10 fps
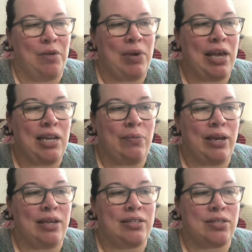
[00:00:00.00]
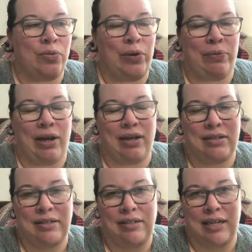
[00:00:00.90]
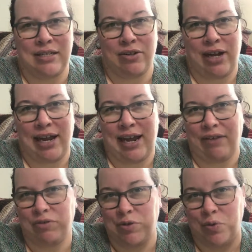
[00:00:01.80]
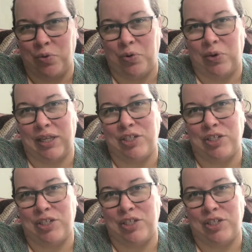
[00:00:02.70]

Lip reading: But anyway, so we went yesterday after school